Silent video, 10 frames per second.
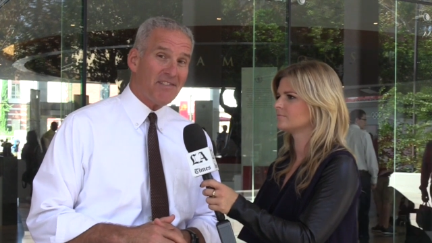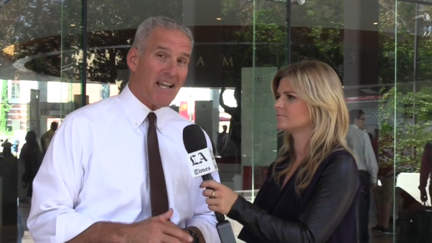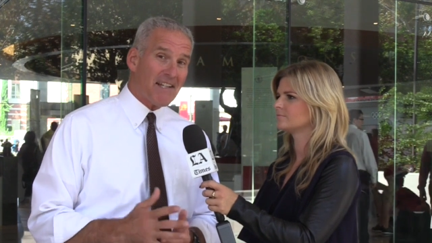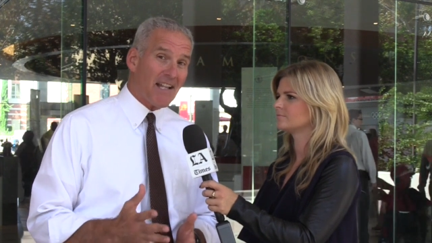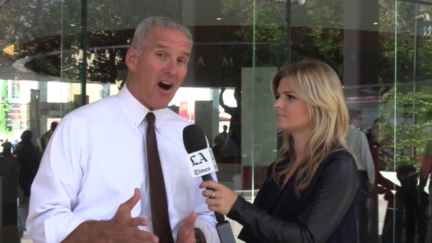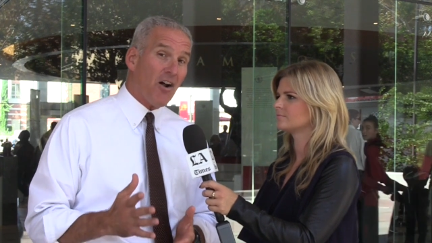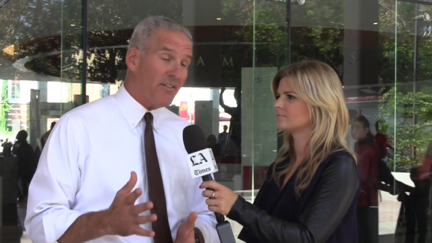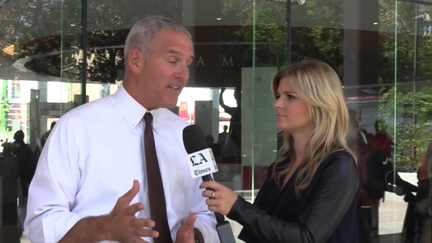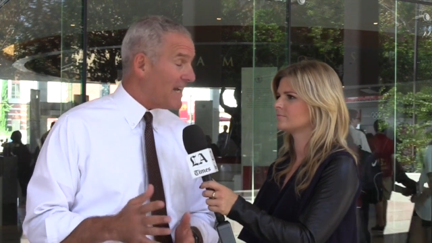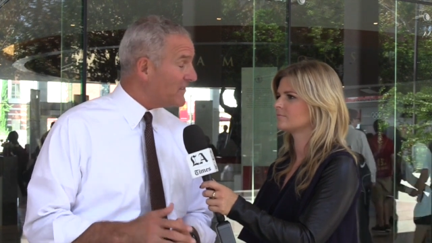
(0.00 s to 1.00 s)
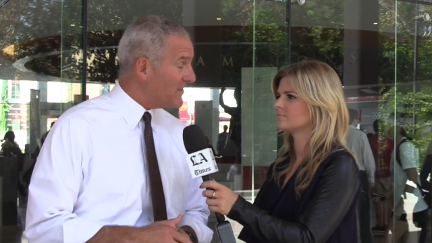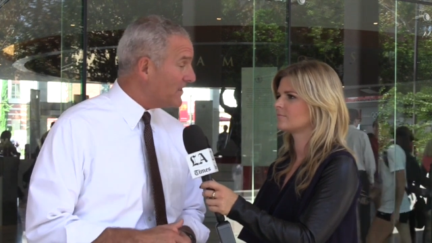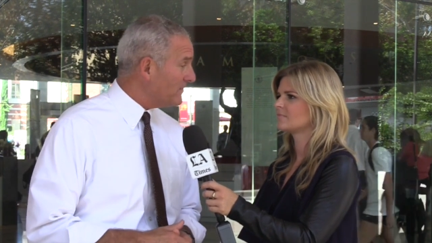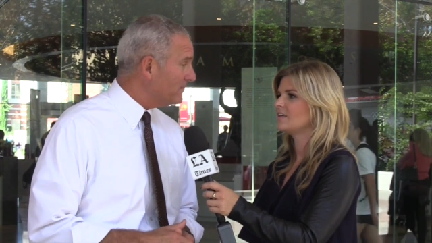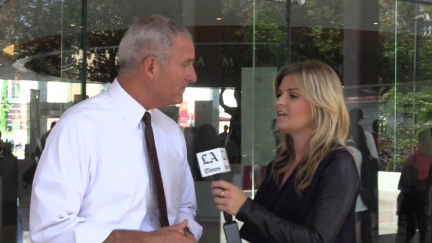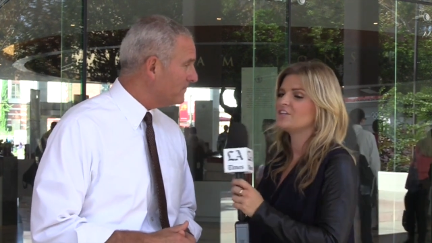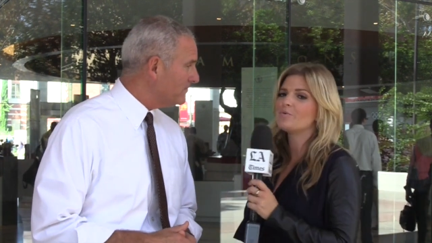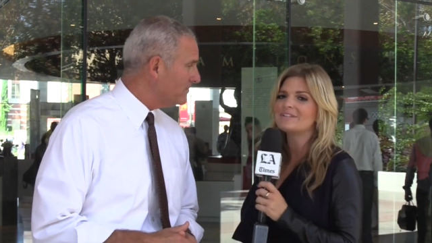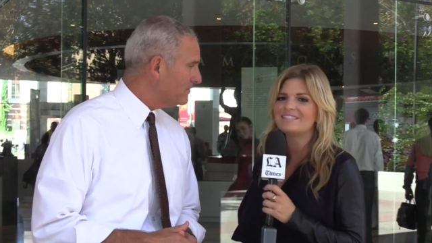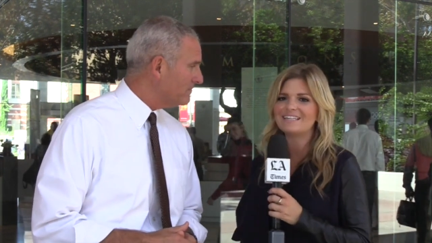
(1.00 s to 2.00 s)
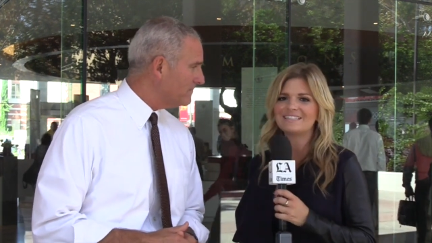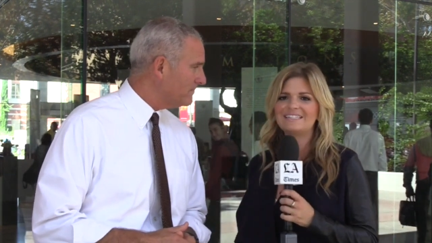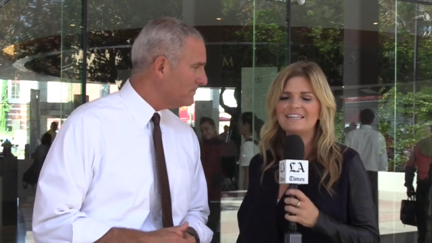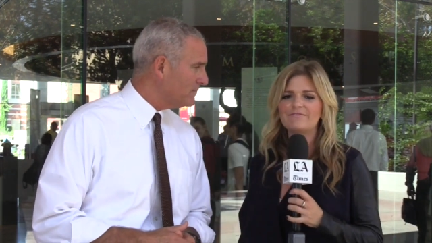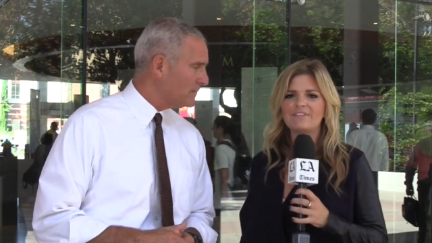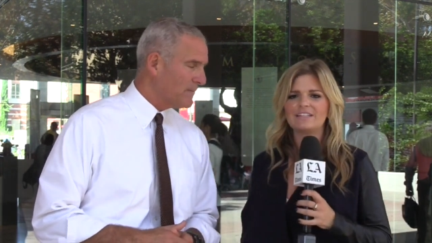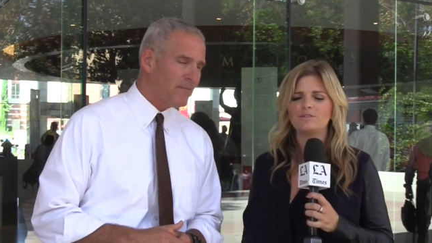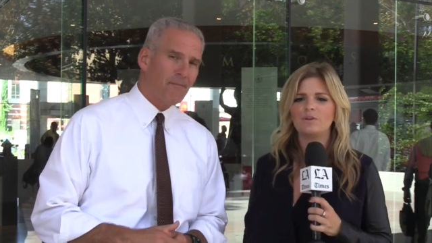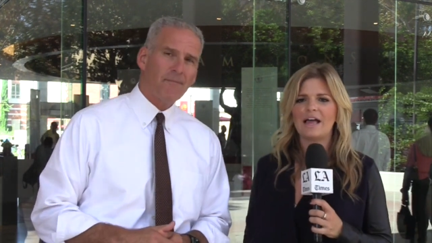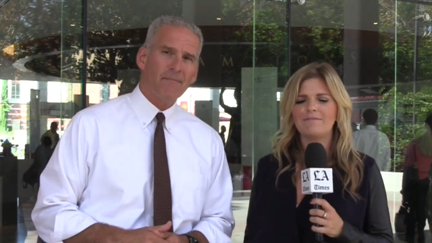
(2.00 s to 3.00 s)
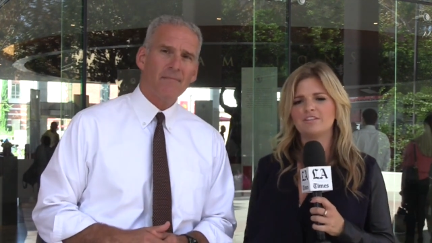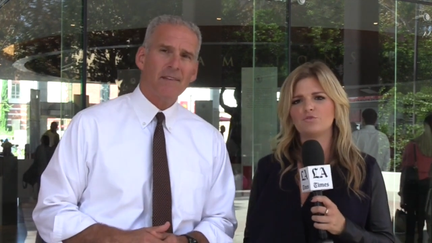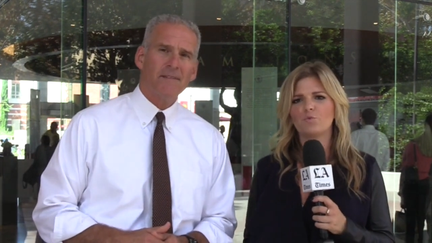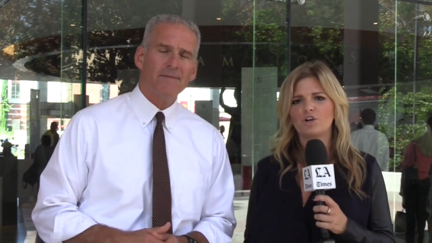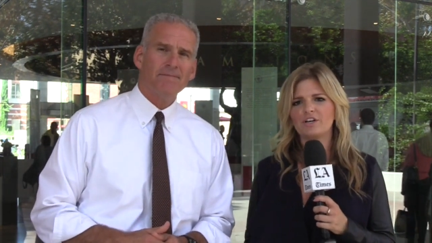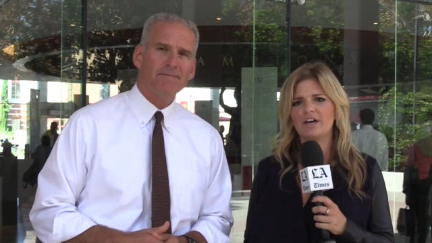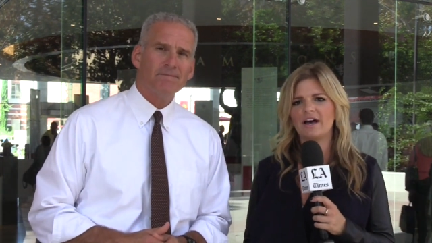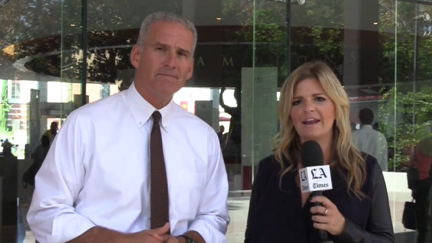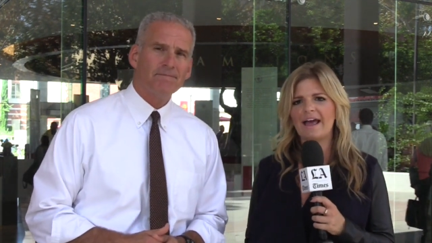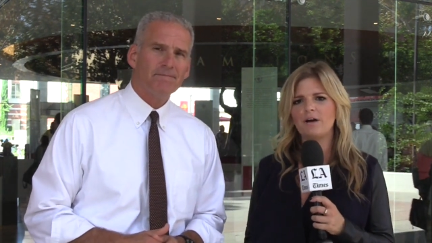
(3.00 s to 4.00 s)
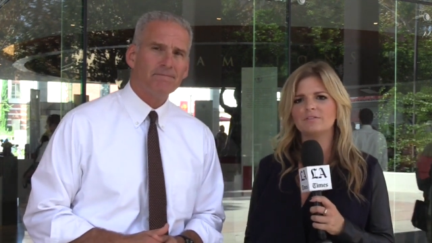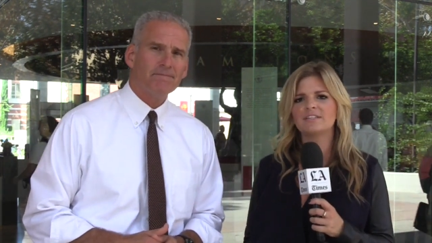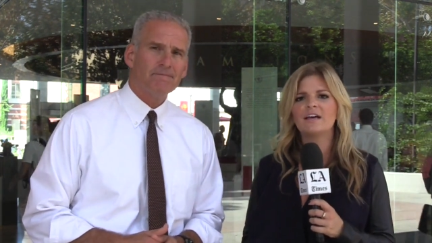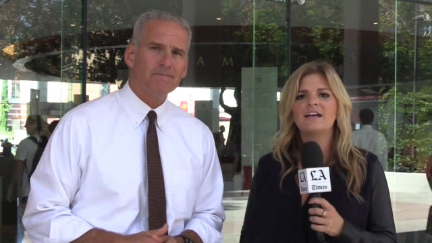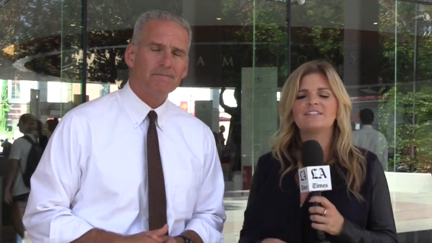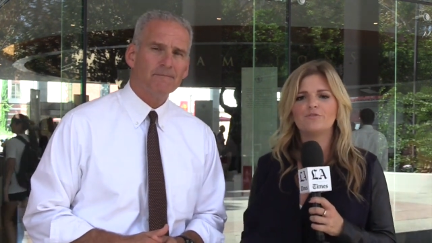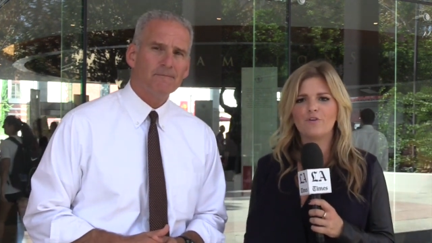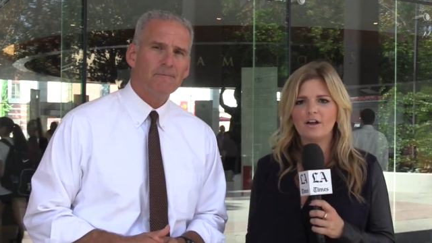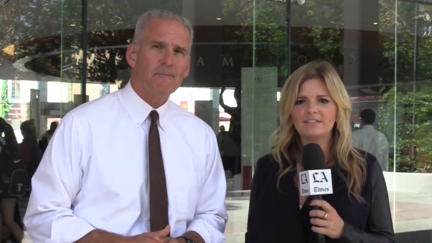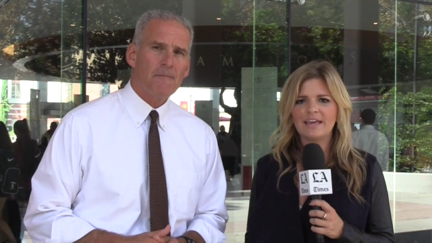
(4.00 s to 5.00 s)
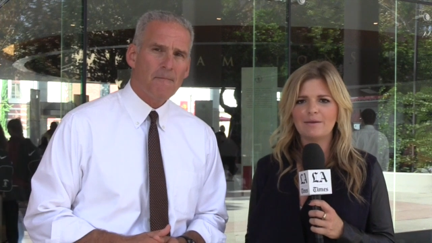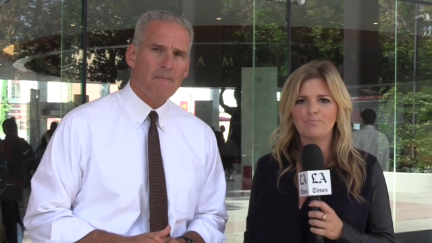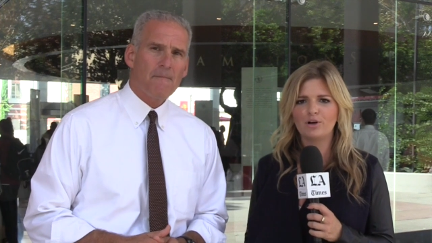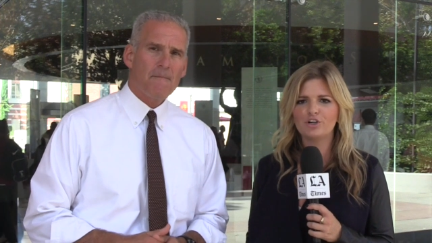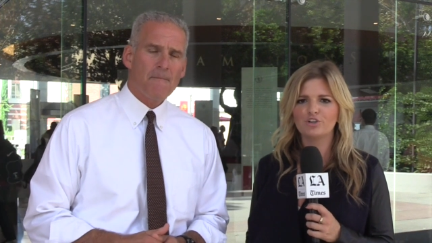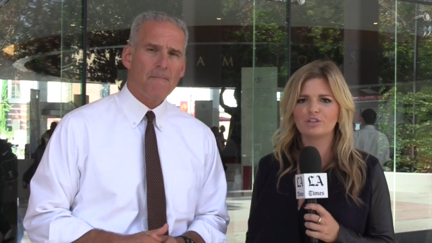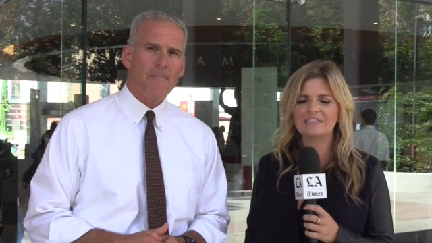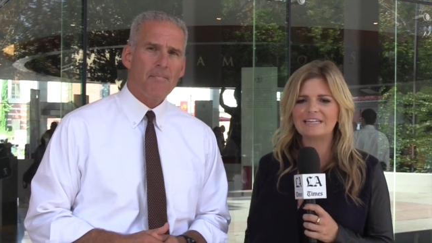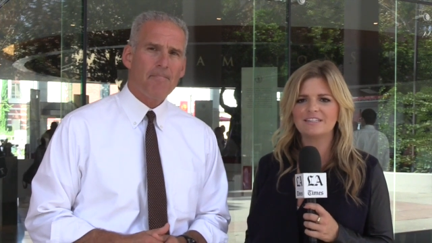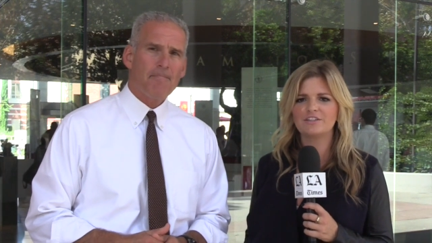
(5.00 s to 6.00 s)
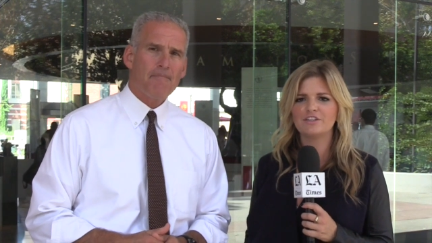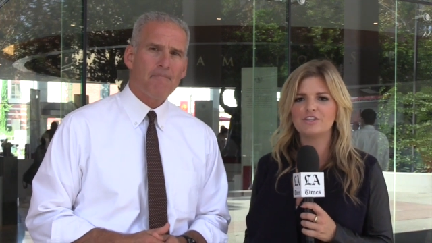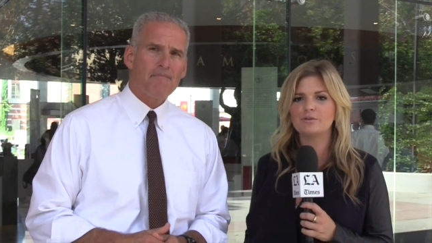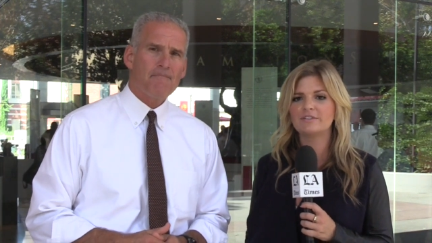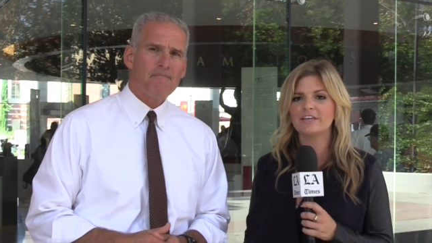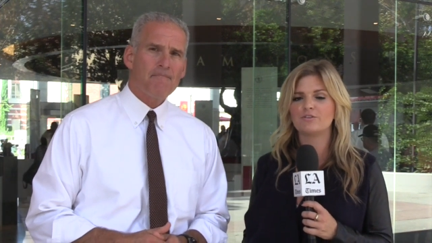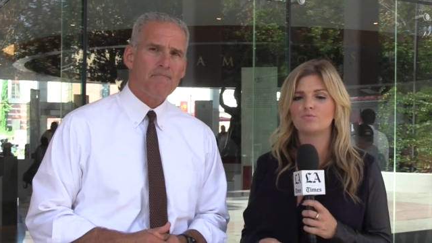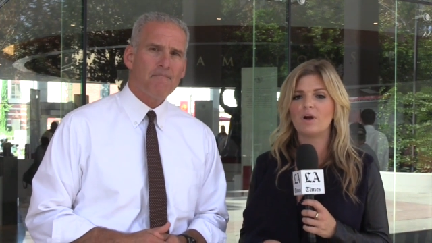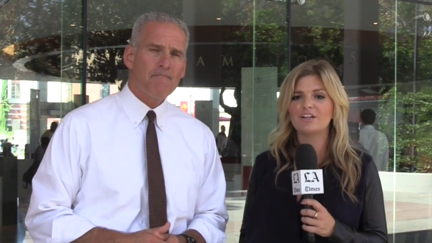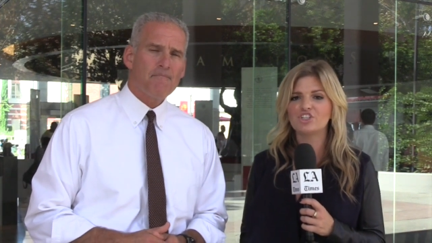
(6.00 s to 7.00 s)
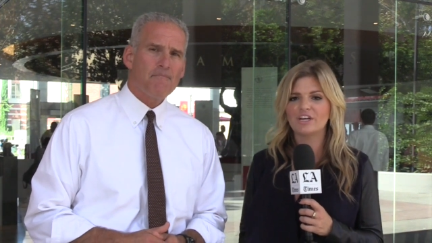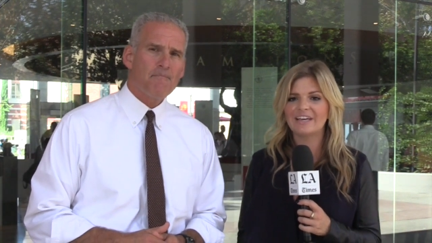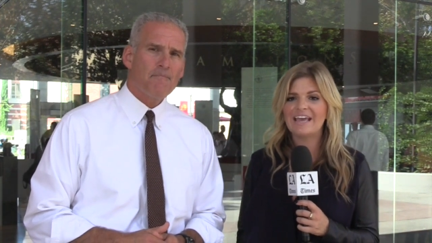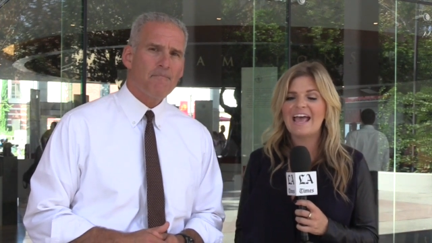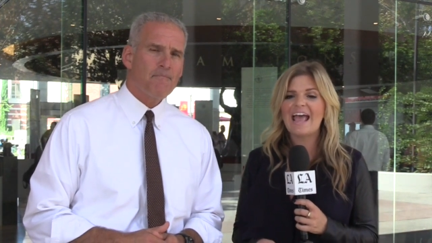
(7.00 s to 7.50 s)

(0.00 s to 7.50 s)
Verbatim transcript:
Speaker 1: as he had all of last year.
Speaker 2: USC's defense will have its work cut out. Devontae Booker leads the Utes in rushing